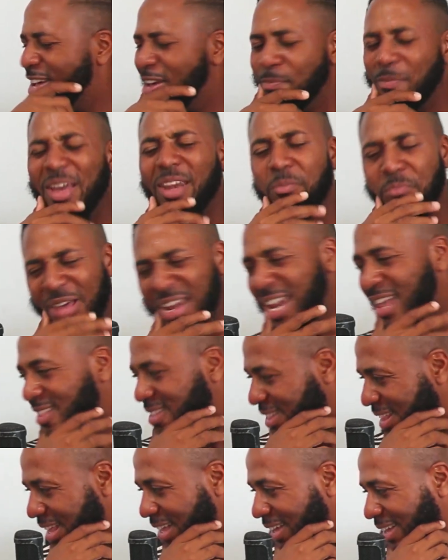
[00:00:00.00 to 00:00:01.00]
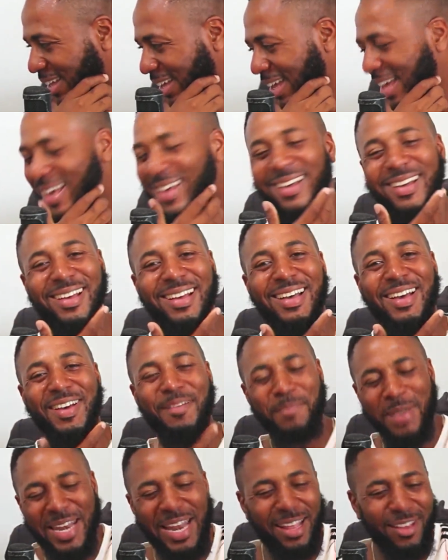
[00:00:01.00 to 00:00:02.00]
Make that sink.
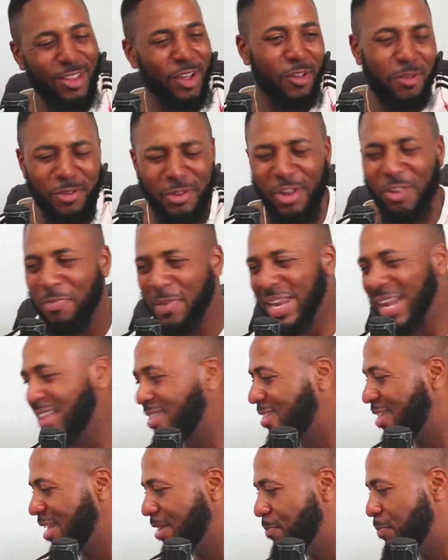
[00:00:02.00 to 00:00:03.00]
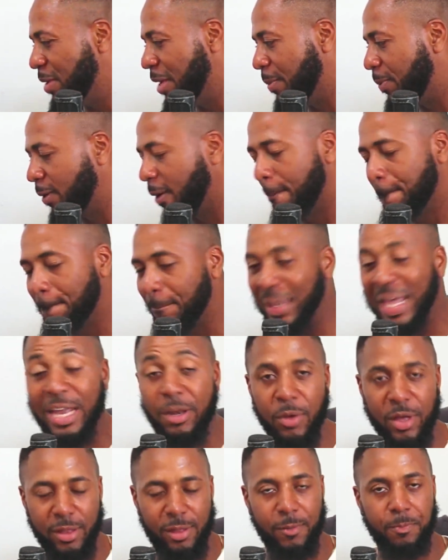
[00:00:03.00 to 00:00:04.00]
Just make that sink, people.
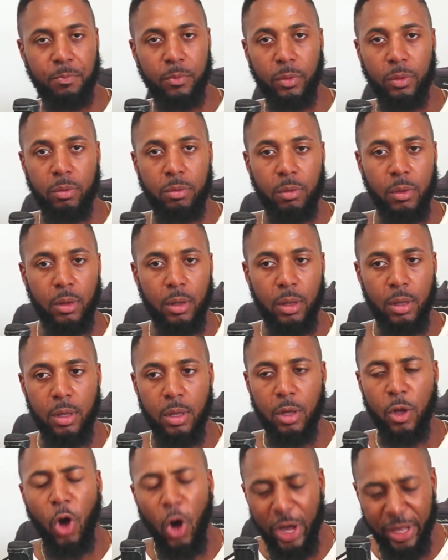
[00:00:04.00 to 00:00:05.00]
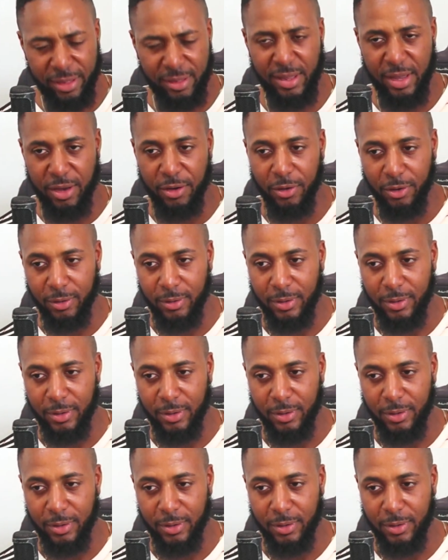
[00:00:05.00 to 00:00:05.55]
Anyways, Caicedo.